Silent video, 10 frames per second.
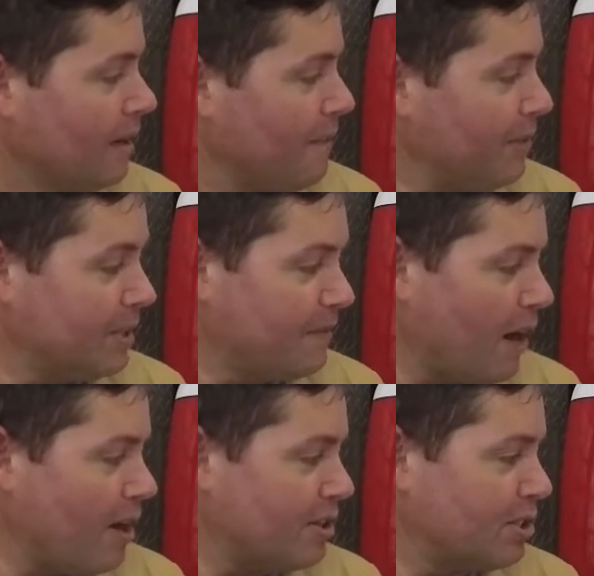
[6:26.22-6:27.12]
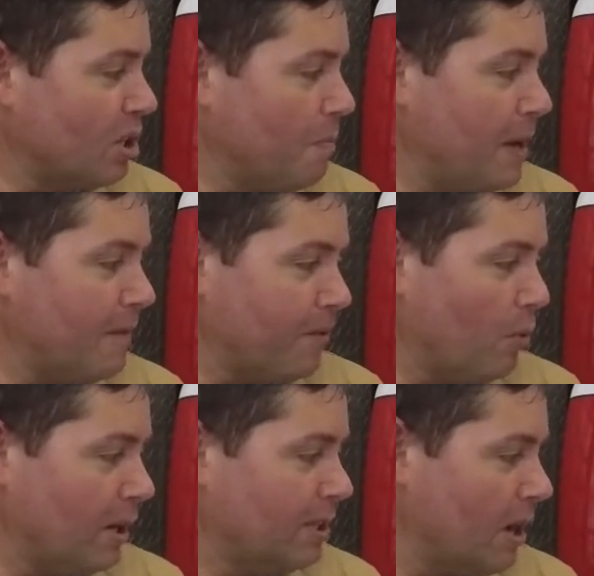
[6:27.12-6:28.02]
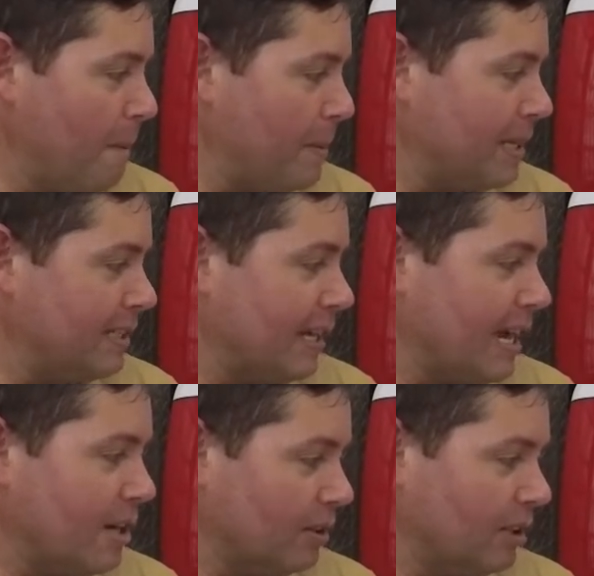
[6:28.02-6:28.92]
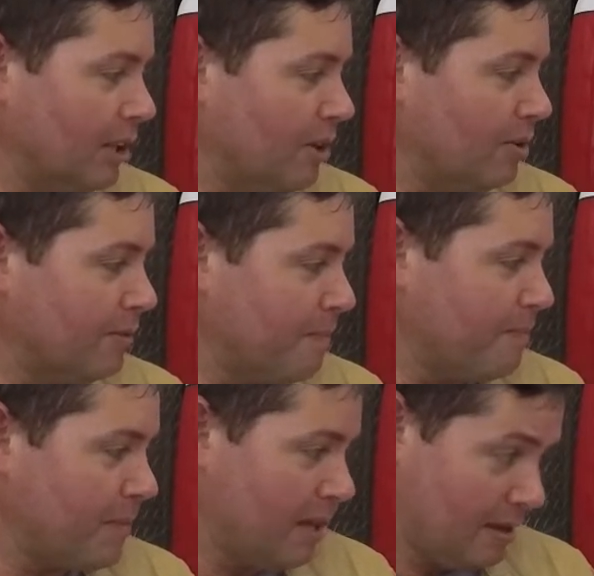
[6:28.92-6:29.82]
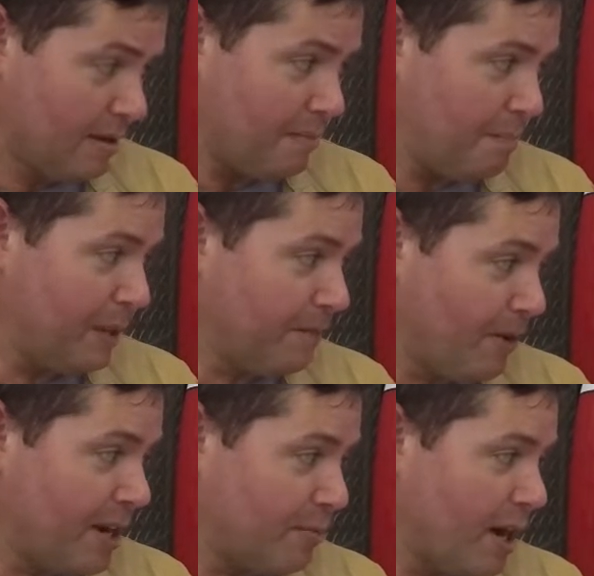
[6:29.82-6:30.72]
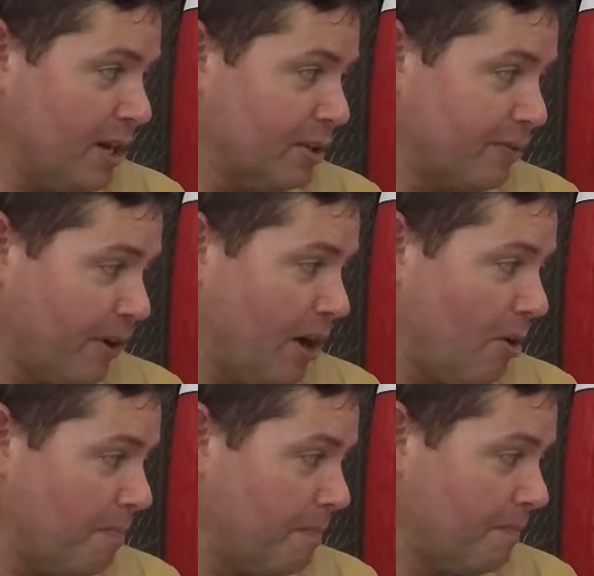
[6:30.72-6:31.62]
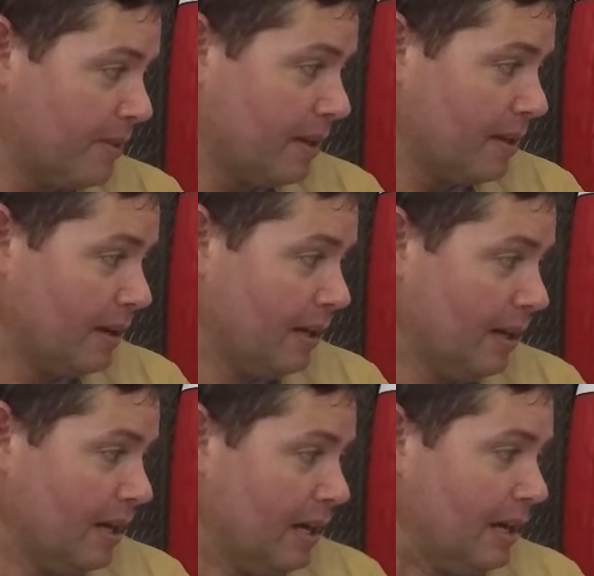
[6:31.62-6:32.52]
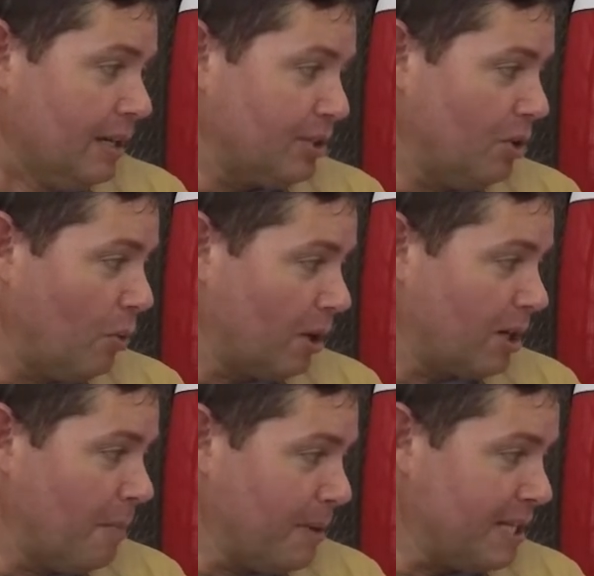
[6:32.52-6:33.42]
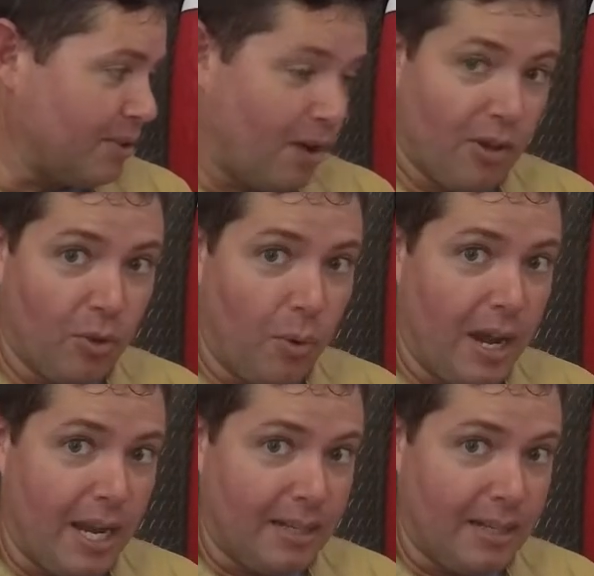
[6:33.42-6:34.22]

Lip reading: This fire is too big for one company to handle alone. Big Frank radios for help. 2 more companies are on the way.